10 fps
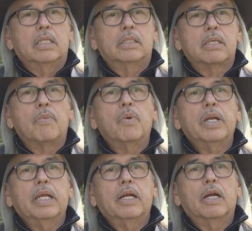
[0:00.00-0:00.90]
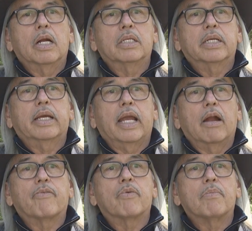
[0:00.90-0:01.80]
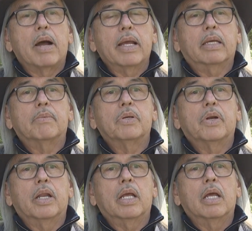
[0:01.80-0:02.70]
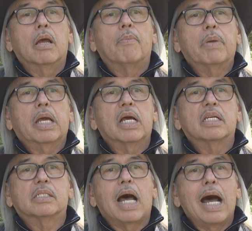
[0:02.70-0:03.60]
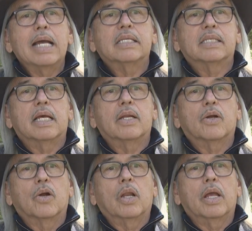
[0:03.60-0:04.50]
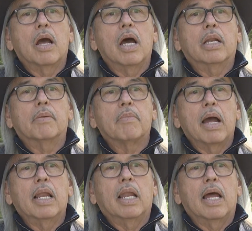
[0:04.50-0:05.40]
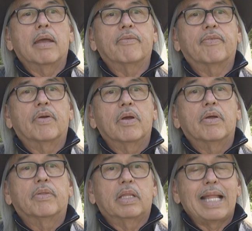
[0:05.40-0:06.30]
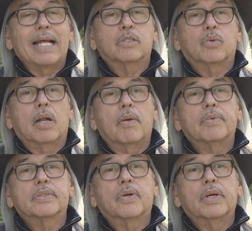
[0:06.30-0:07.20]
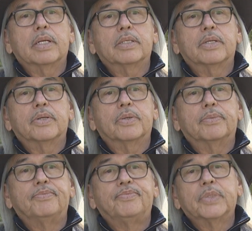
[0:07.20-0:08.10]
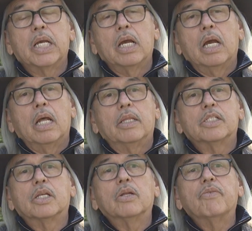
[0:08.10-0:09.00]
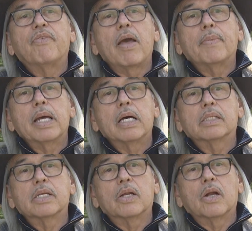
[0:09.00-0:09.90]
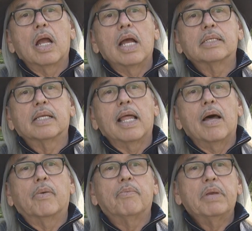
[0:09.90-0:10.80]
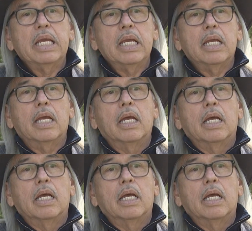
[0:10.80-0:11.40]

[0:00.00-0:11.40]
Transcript: someone here to care for my community because I said early on in my life that that's what I was going to do. The Salud Family Health Center has allowed me